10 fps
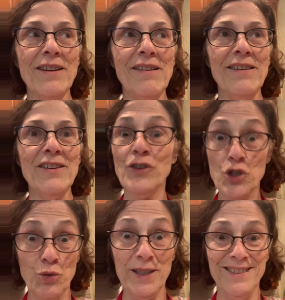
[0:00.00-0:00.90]

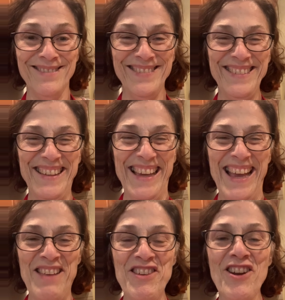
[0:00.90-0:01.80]
virtually.
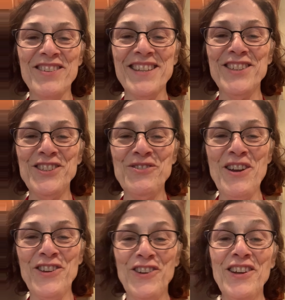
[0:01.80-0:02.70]
And then I'll tell you
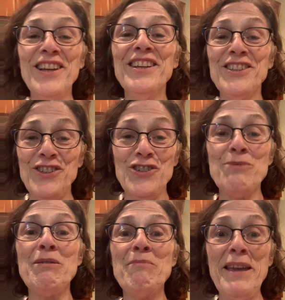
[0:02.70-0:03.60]
whether you
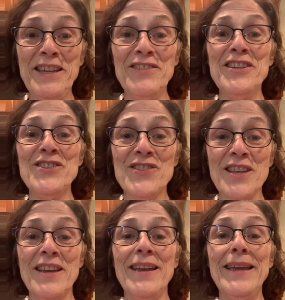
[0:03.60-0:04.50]
should be making these
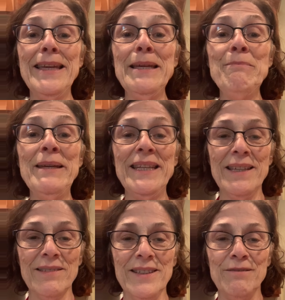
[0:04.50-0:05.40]

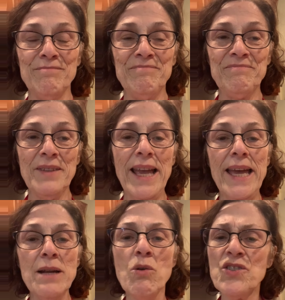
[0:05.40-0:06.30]
immediately.
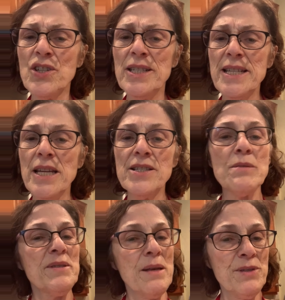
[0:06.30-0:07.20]
And I'm also going to tell you
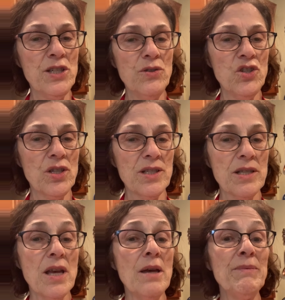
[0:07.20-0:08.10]
some
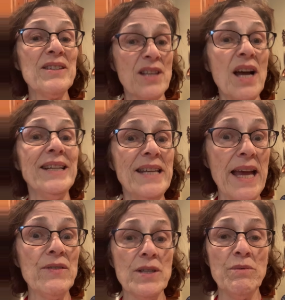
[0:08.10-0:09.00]
substitutions because I didn't
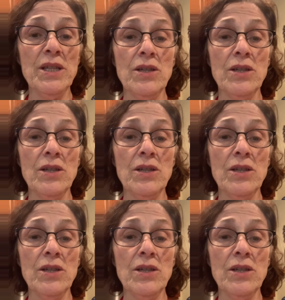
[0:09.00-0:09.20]
have some of the